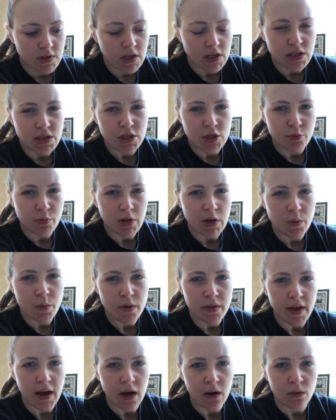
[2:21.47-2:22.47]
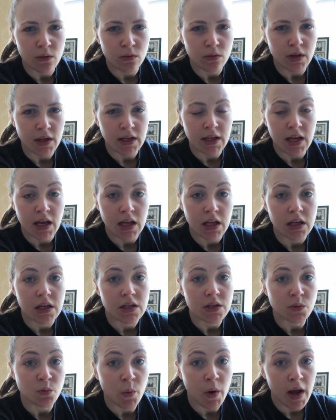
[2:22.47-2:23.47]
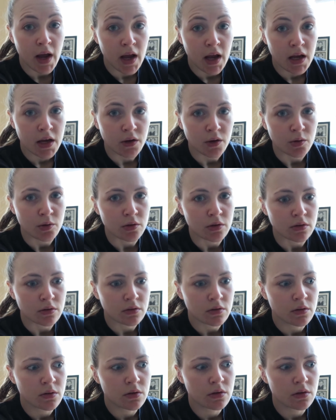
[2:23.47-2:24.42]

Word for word: can do me without like getting in his way or